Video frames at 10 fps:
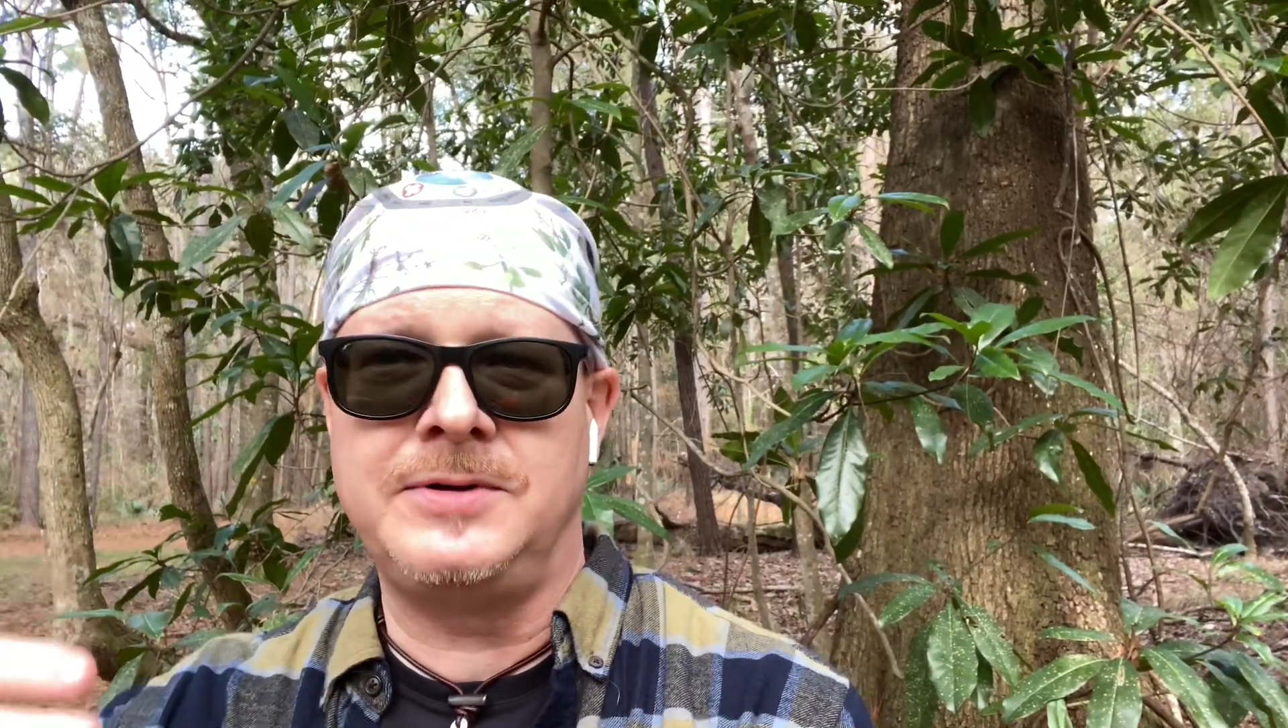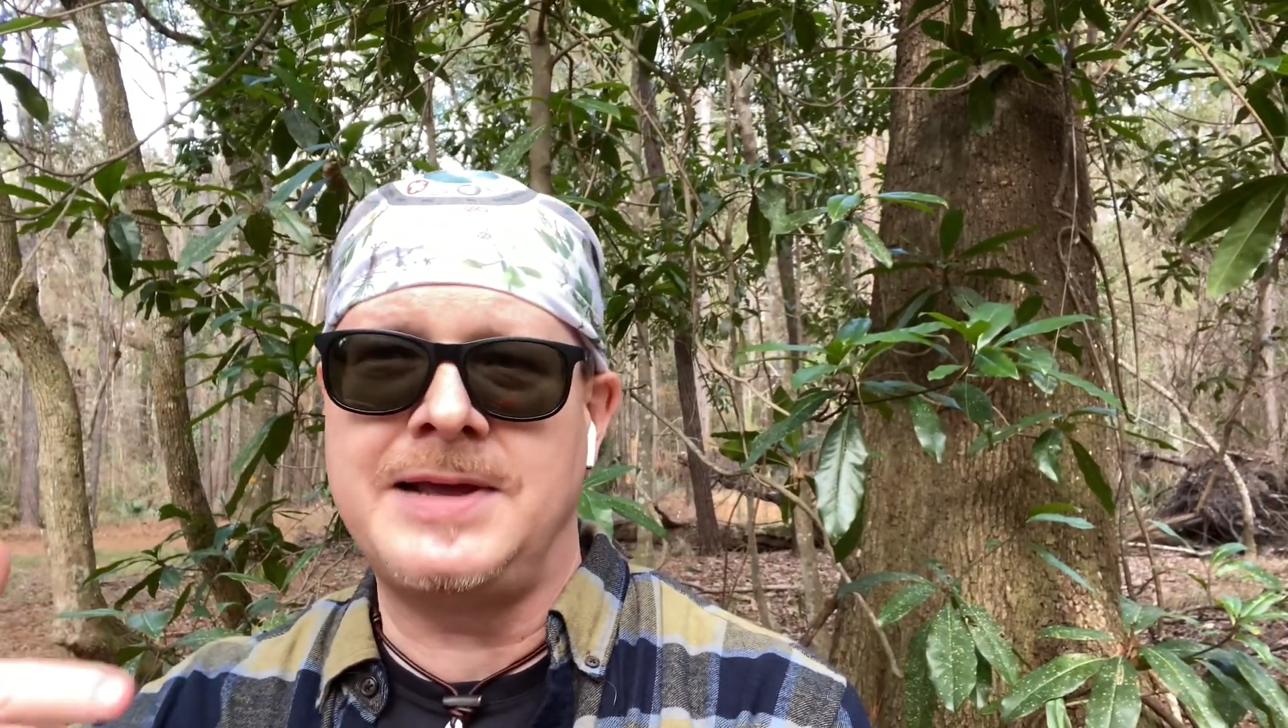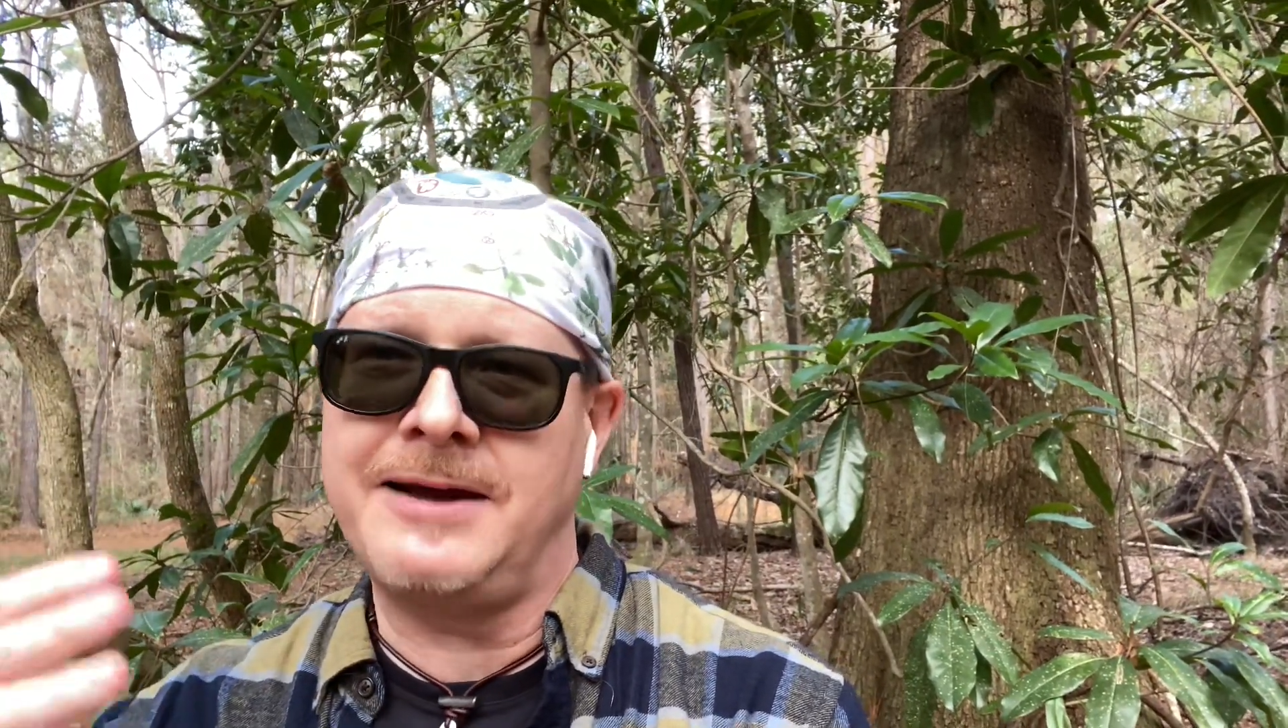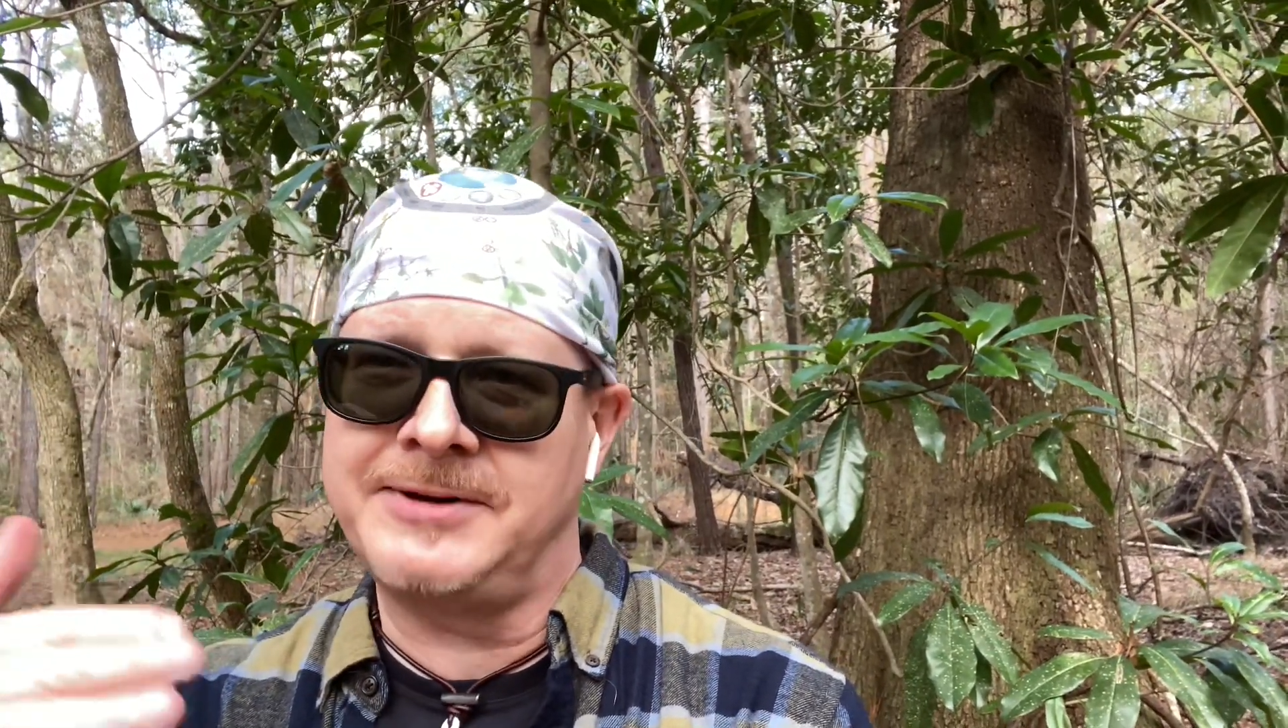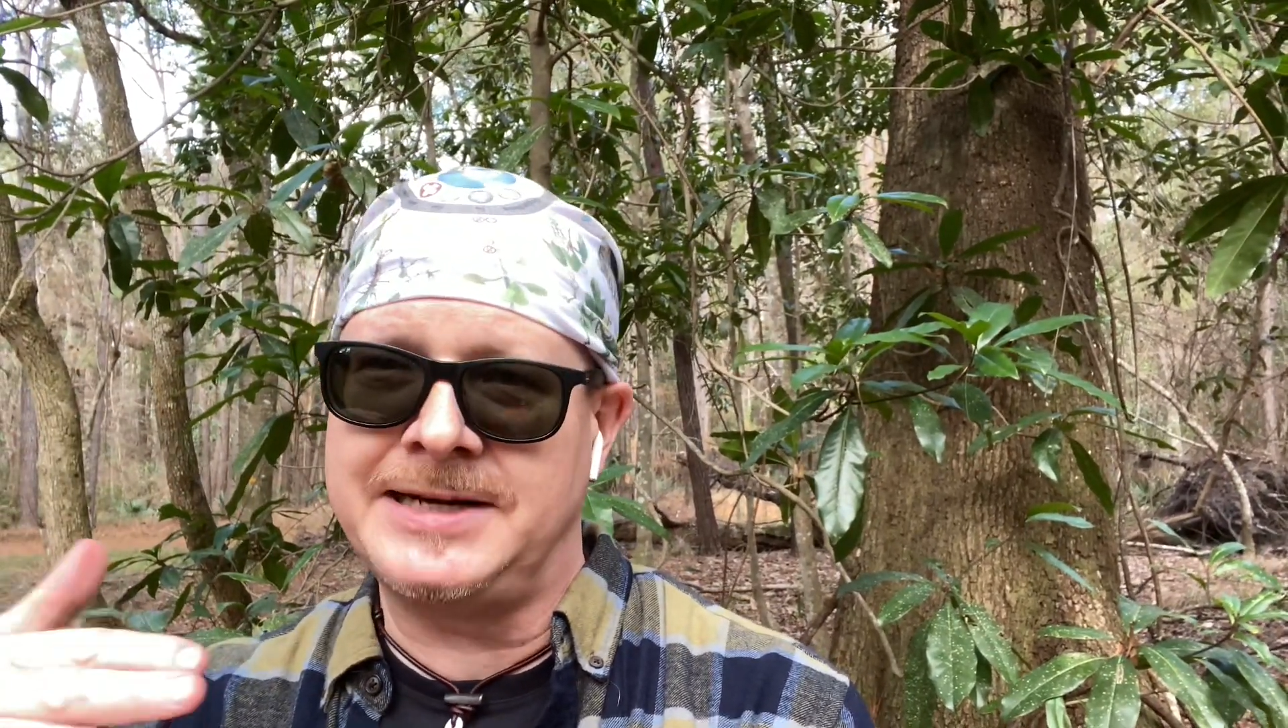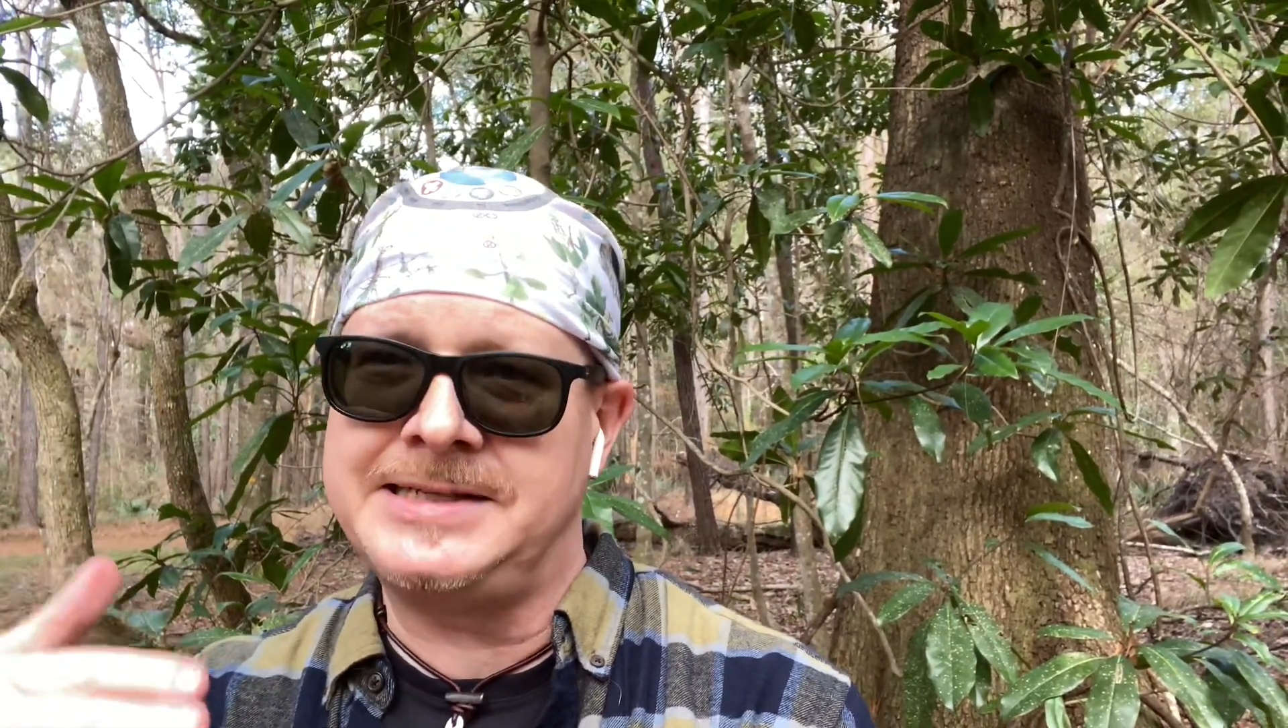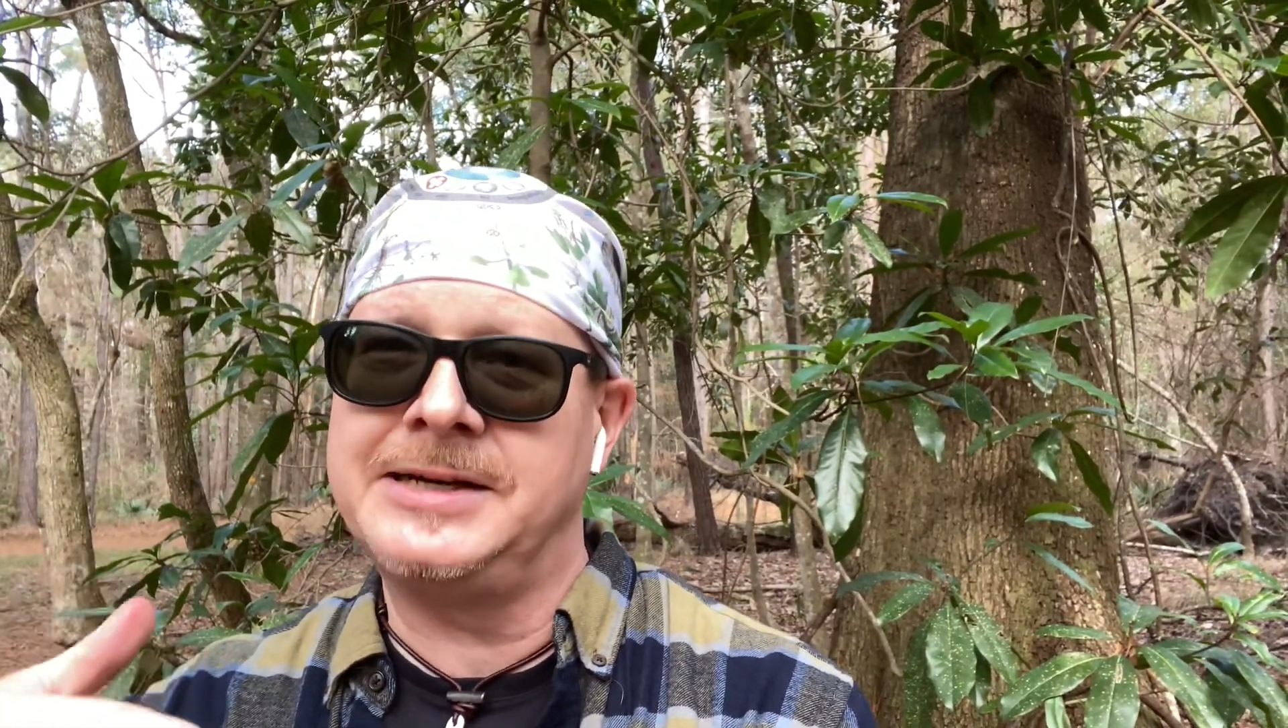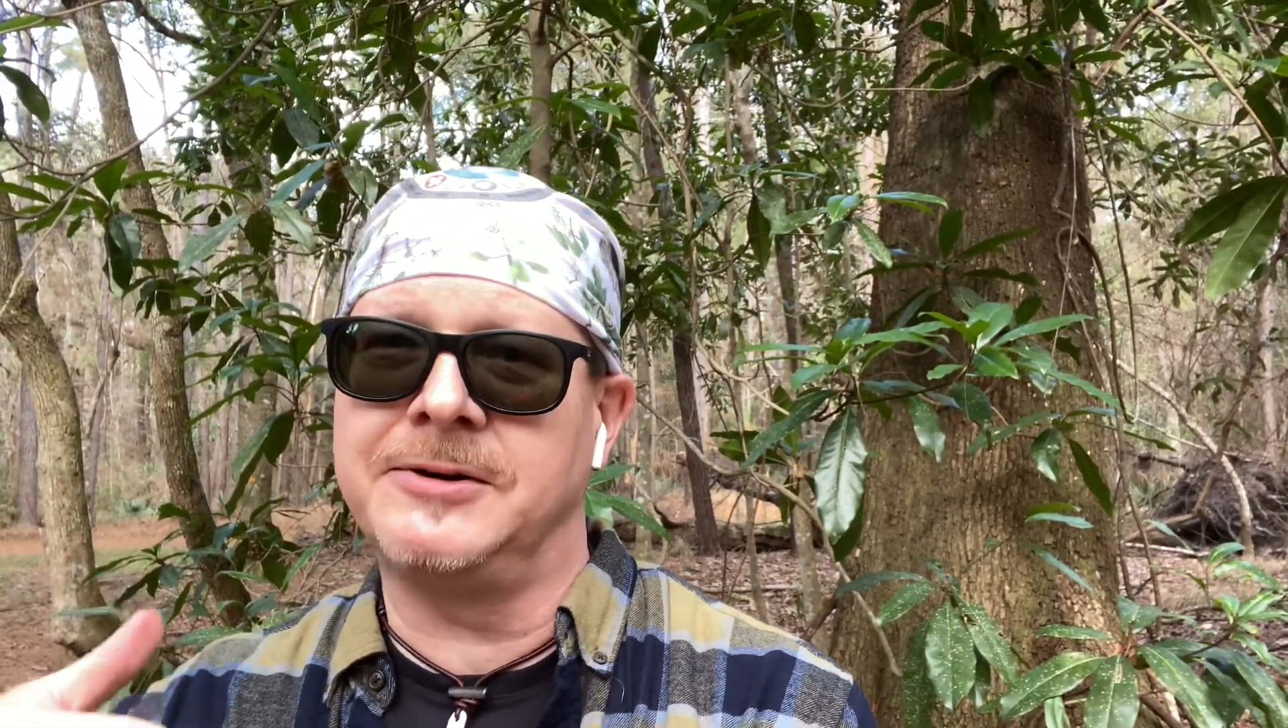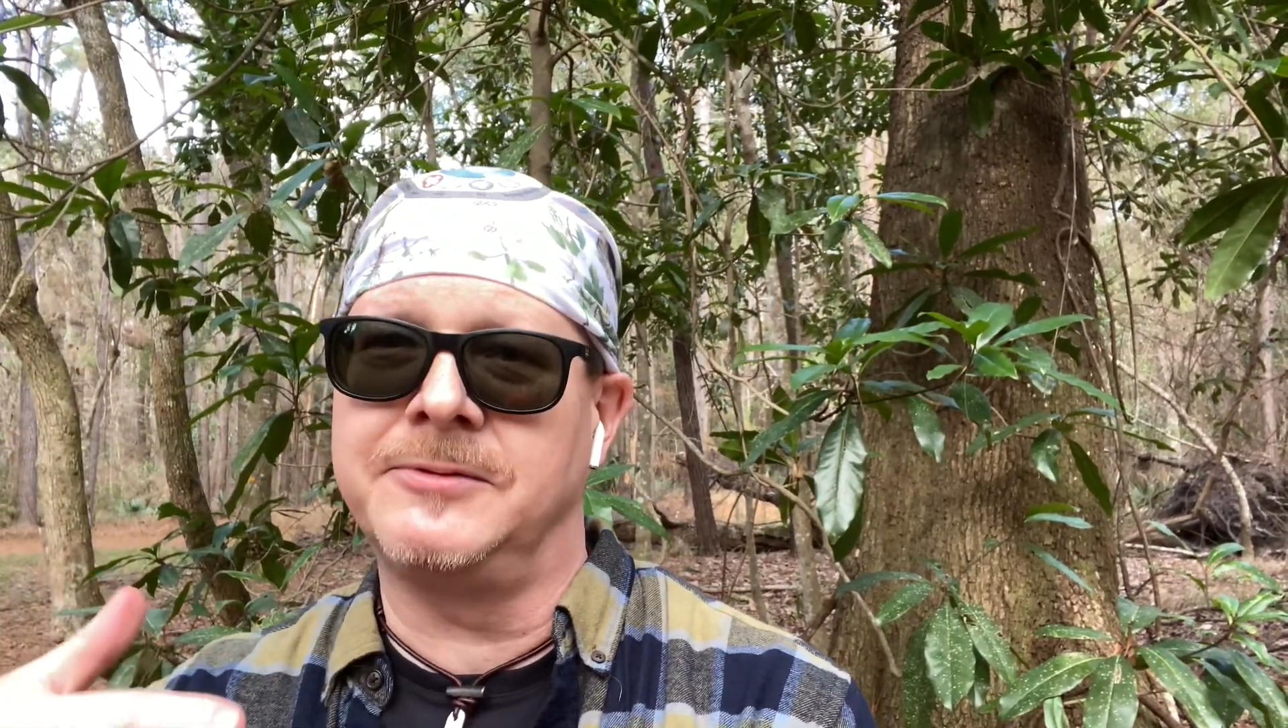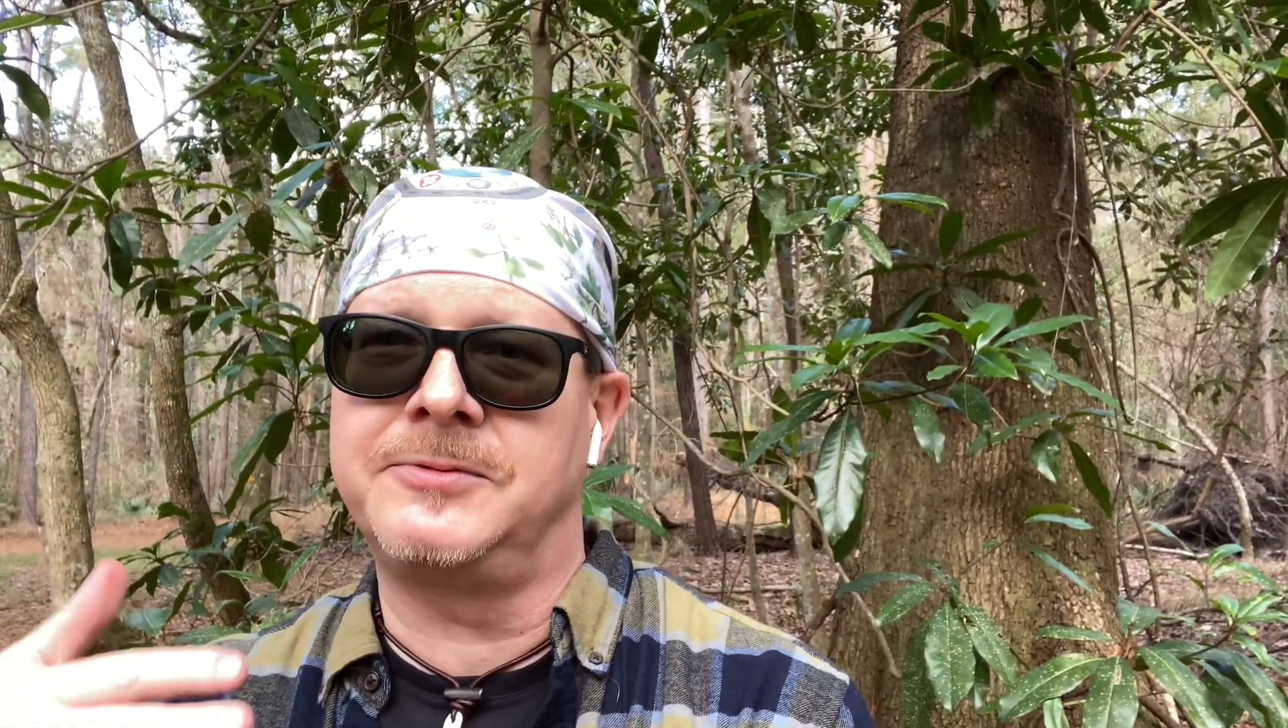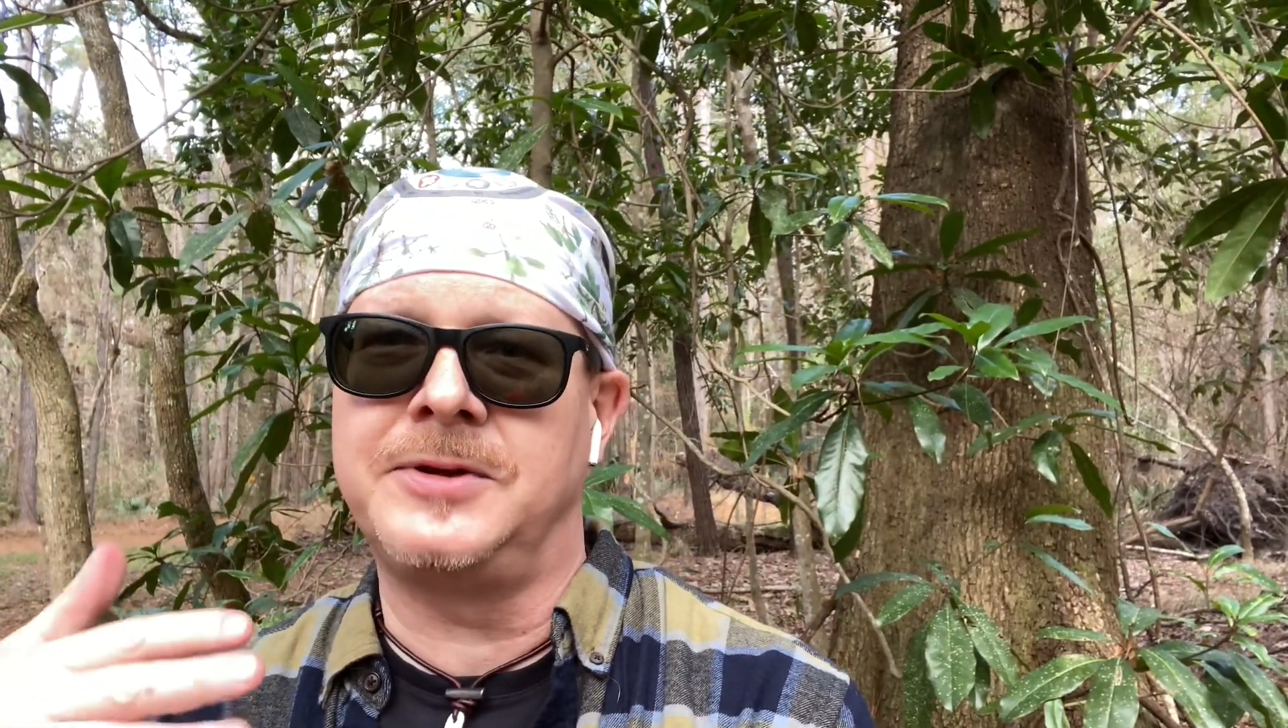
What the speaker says: have an idea of